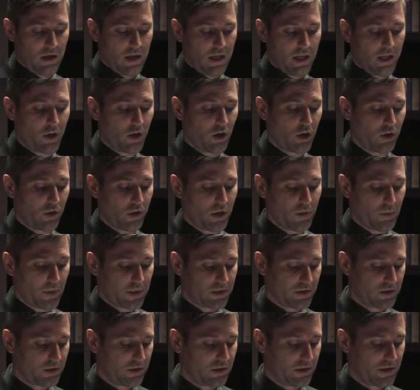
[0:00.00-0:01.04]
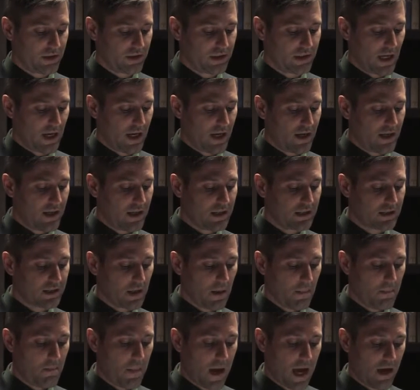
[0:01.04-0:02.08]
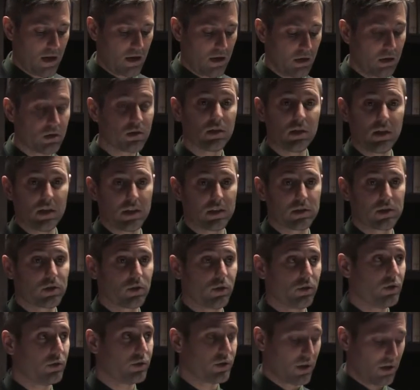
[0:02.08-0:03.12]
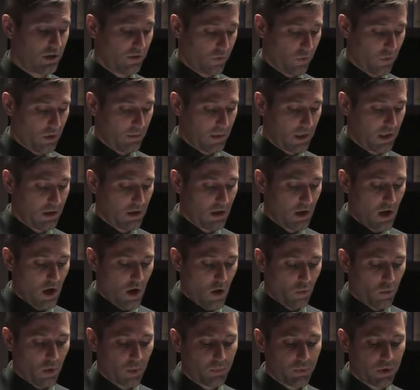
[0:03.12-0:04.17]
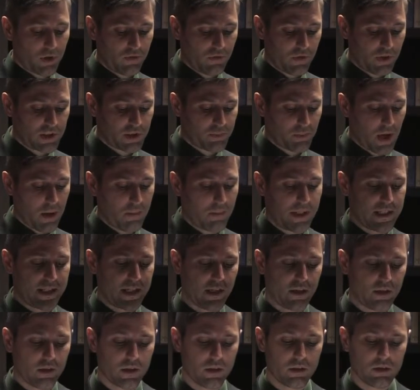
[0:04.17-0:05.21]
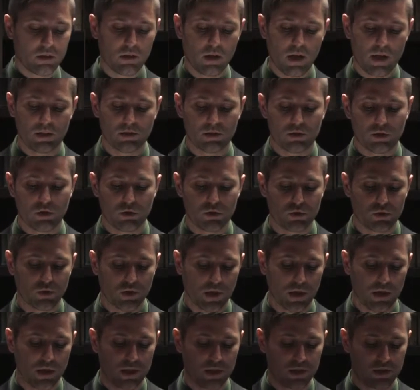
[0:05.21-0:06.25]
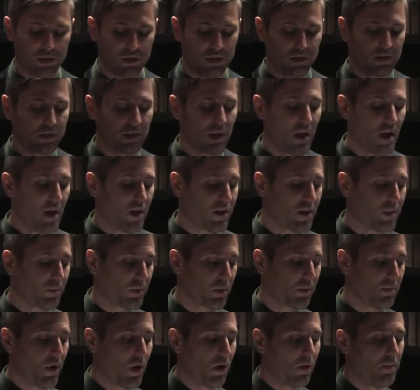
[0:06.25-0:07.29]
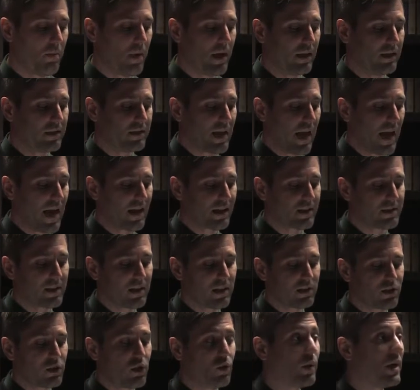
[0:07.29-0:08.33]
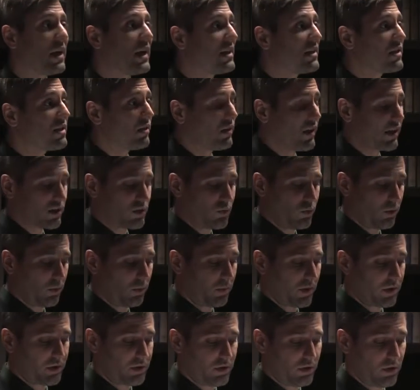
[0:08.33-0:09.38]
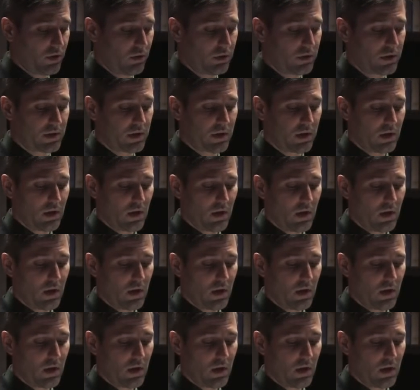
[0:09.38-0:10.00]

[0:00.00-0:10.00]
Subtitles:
In early Western societies, men, to the exclusion of women, were privileged by material and social conditions that promote men's access to intellectual pursuits.